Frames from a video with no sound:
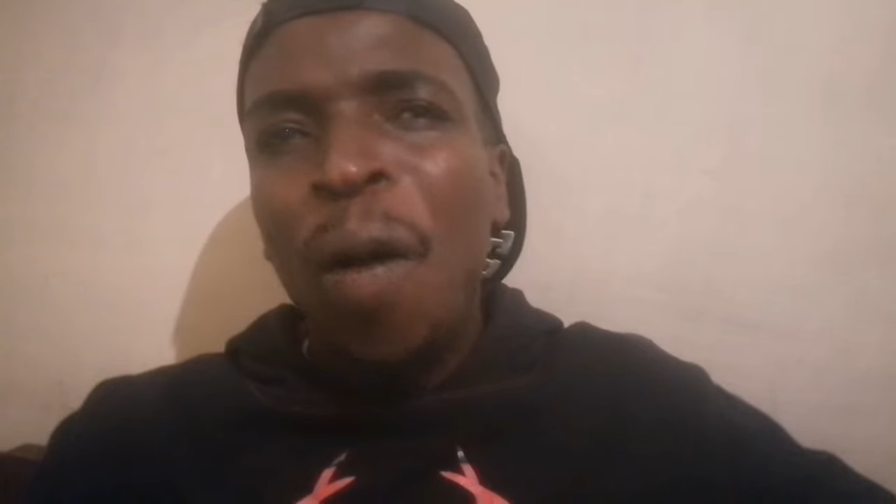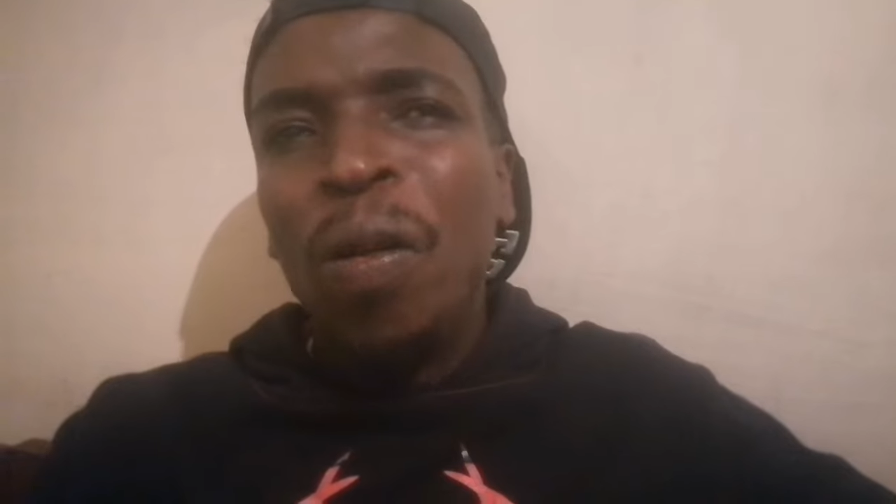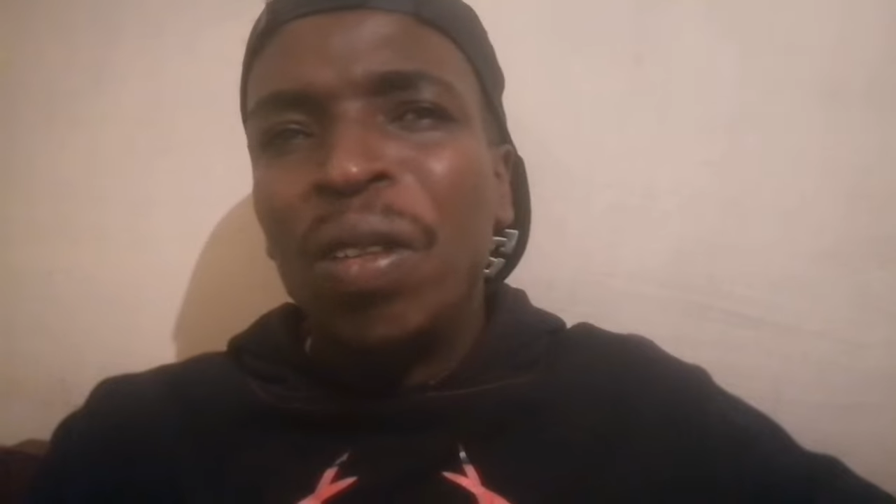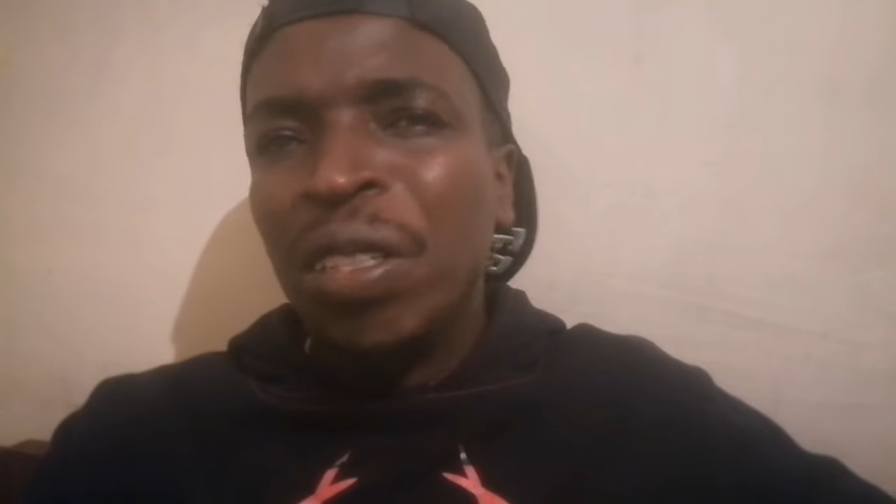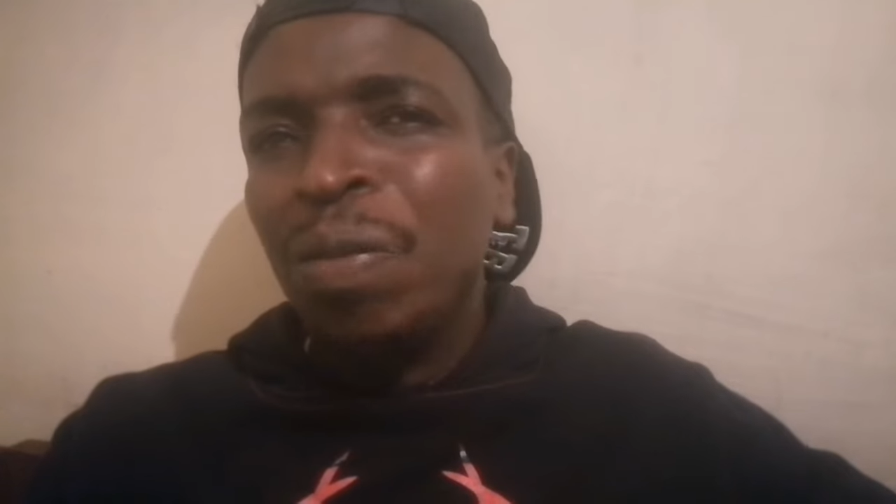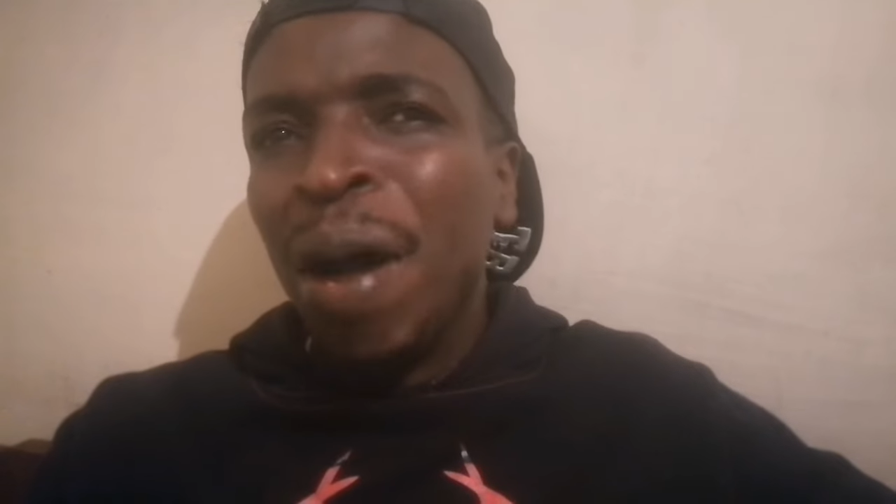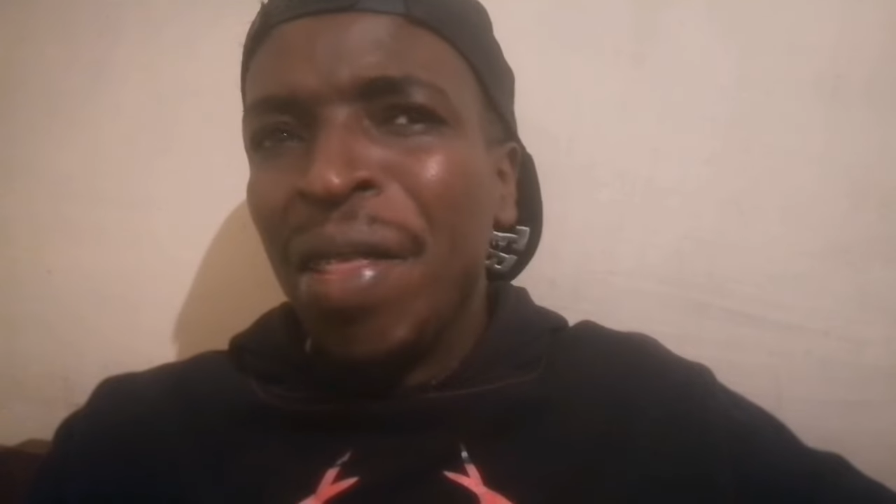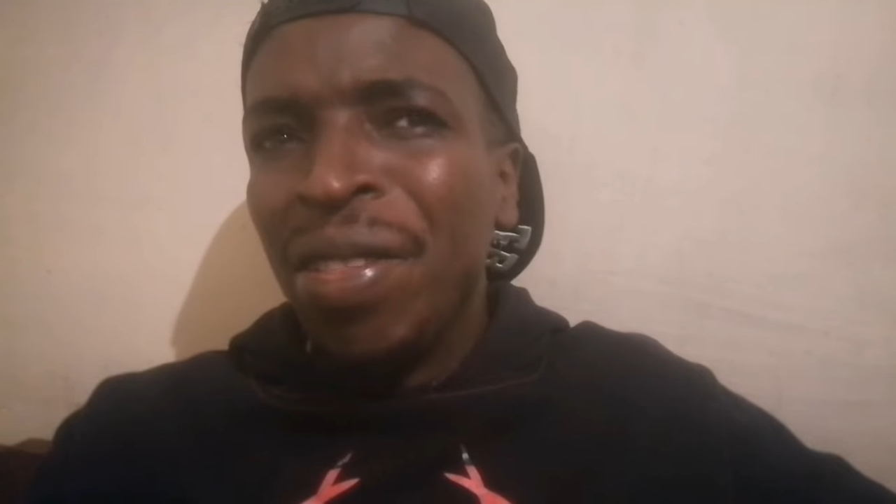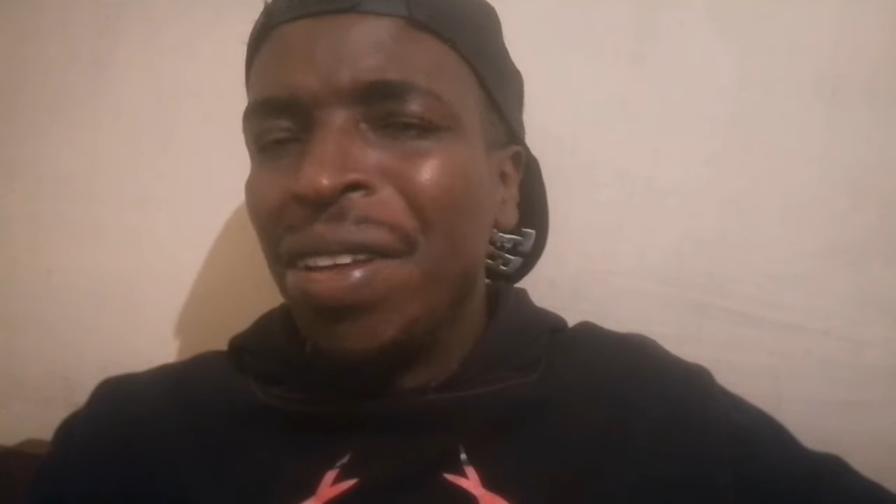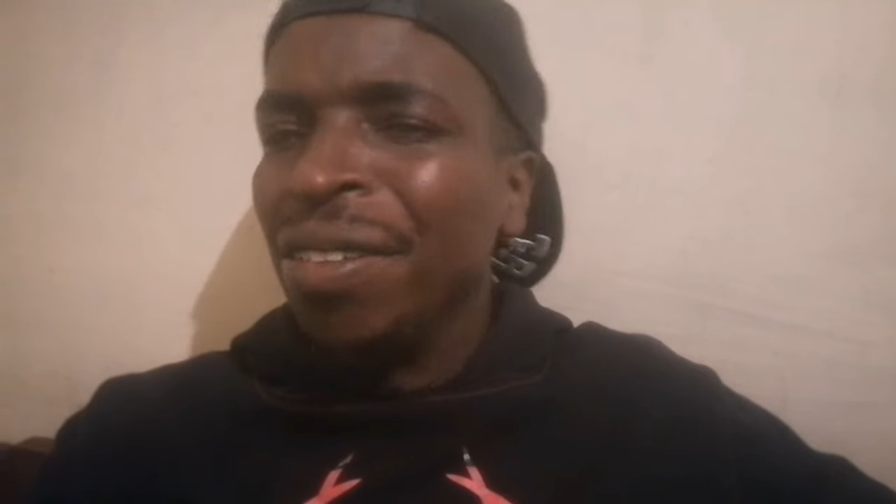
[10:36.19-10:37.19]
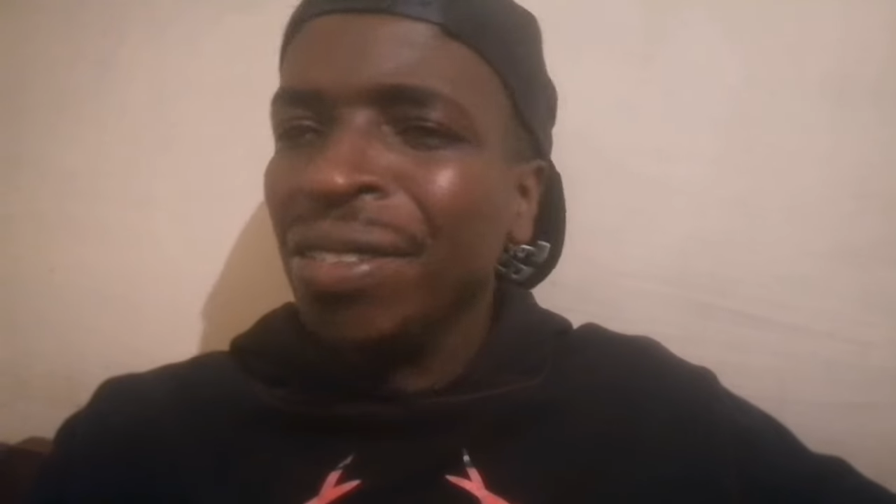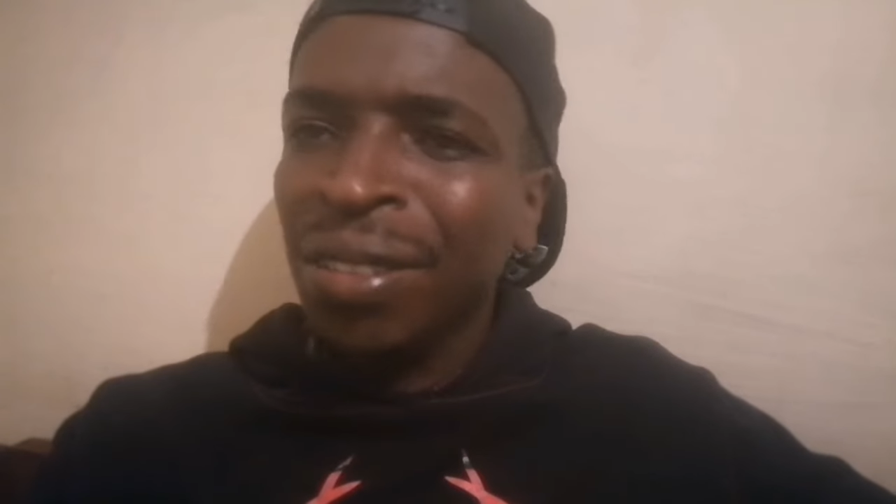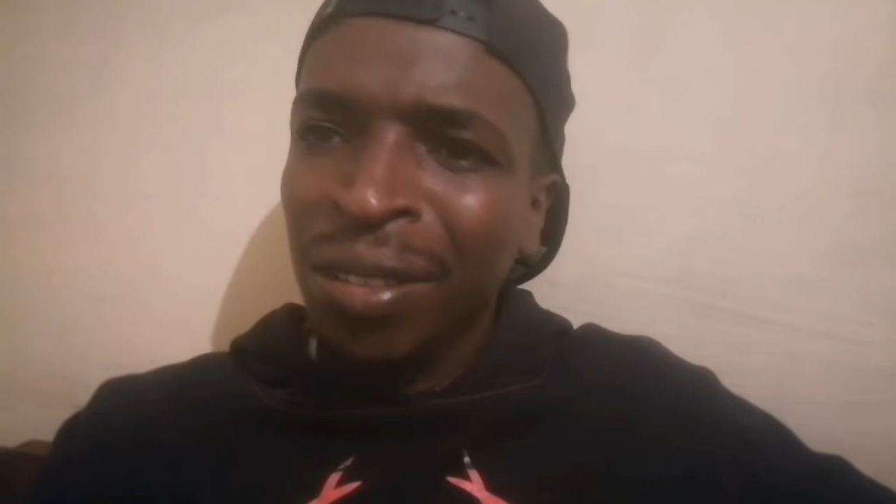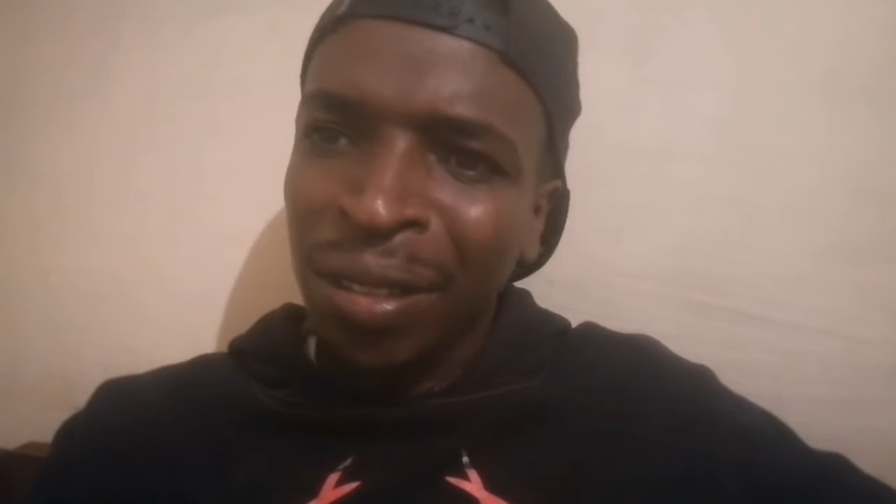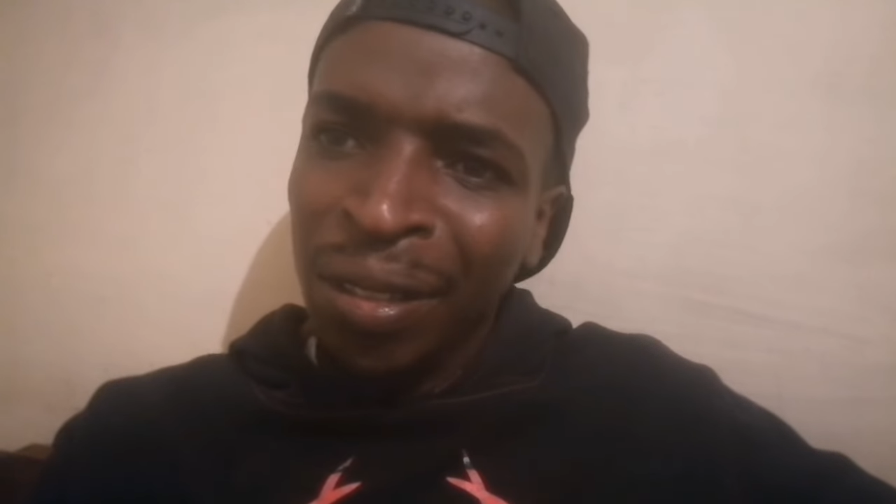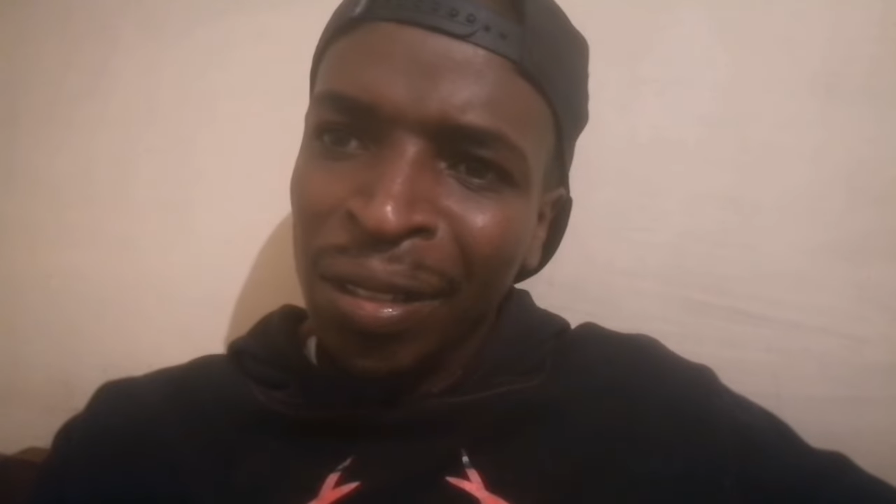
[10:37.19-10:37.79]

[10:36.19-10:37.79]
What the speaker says: all these bad things